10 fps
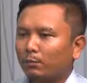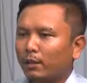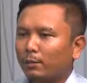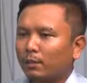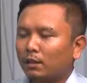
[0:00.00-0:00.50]

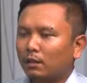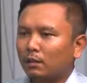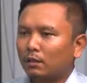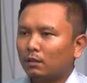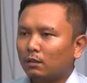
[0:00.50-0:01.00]

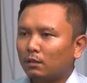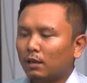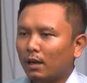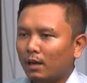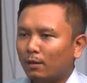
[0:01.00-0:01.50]
Maybe
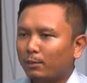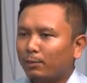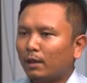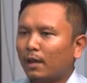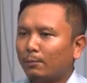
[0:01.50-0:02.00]
Naga
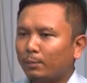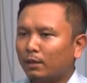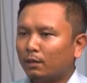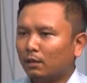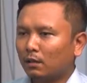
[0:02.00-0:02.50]
people have
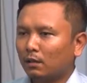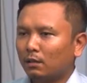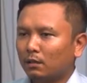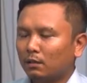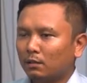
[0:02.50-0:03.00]
been
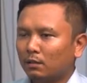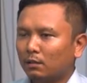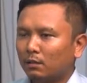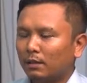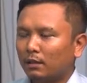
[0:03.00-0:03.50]

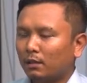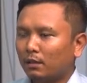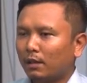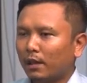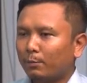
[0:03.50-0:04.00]

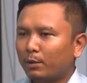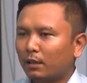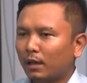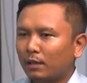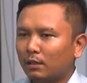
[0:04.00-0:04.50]
they have
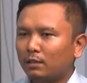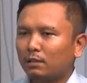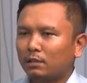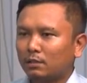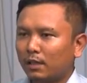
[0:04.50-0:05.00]
been getting
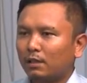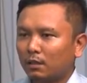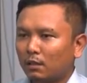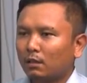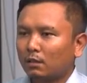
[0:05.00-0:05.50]
the state
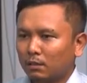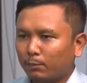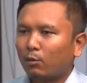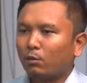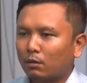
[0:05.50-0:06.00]

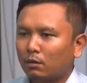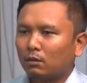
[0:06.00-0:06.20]
support.